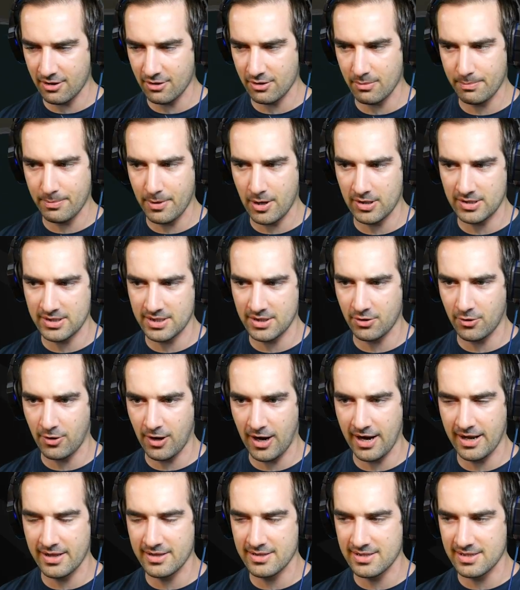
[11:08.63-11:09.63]
and the box of
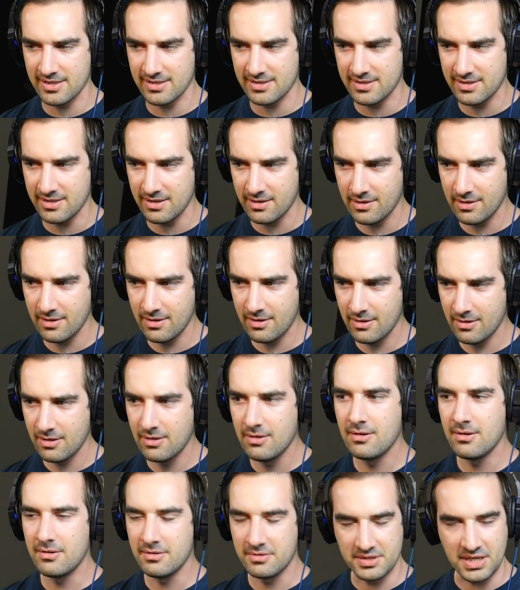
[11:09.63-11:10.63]
crayons is
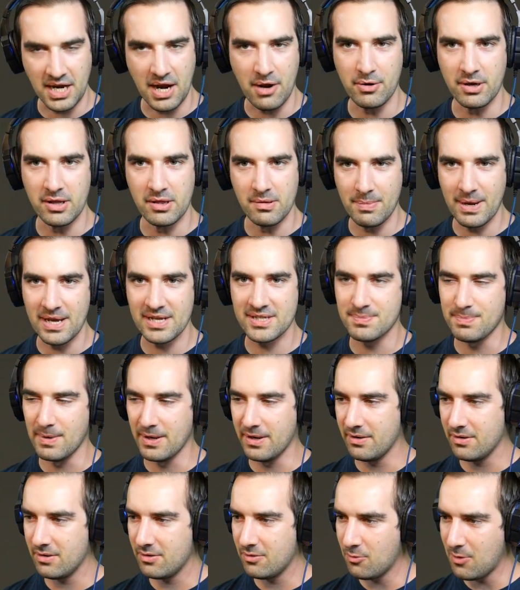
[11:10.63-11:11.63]
down in the
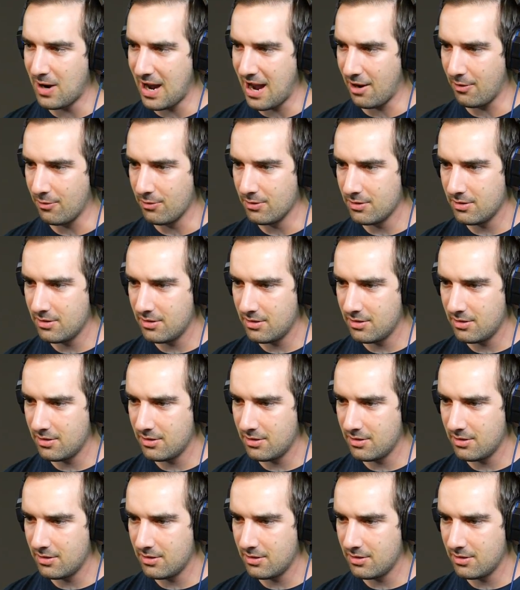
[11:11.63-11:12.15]
basement. Wow.